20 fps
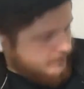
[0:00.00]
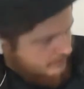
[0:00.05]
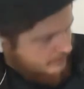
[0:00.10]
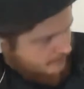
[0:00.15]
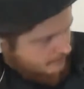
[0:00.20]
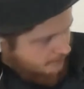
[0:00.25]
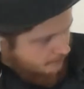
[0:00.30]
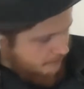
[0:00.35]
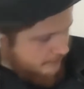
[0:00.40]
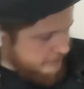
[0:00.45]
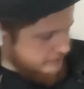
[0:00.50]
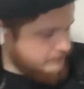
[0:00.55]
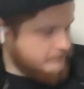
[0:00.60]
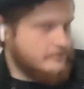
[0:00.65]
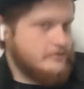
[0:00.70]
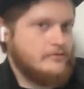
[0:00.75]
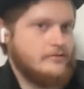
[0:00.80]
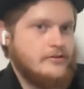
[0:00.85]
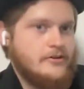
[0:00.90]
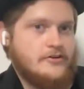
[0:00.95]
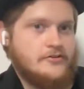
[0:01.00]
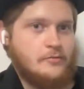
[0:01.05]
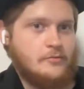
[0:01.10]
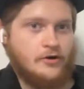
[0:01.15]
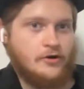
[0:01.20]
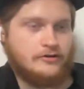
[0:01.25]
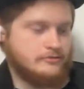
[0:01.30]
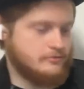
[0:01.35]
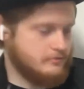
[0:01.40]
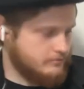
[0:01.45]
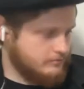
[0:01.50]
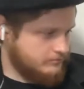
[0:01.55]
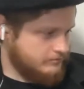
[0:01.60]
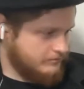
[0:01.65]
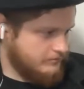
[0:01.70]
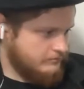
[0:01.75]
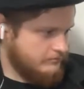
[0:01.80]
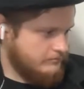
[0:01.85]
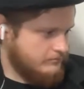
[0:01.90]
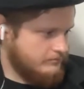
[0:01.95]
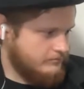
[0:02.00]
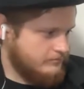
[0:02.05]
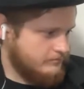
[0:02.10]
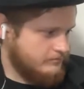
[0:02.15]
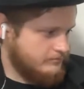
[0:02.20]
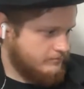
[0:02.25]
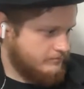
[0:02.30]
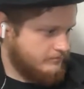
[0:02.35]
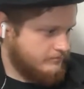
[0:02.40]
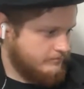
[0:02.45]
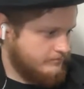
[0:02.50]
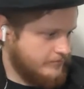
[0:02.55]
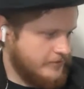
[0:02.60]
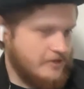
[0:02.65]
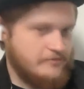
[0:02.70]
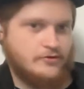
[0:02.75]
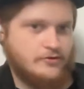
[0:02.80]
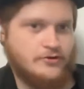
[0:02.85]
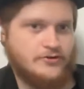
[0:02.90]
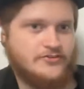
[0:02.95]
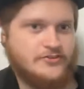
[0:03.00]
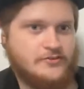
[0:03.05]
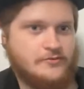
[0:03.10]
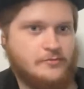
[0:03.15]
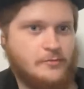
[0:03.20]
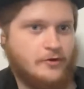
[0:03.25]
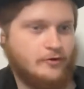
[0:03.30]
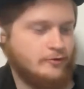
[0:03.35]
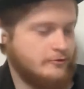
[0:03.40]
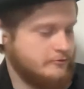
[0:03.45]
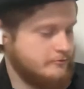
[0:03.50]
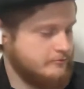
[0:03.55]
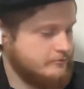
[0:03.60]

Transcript: Oh, wait. There's more. Of course there's more.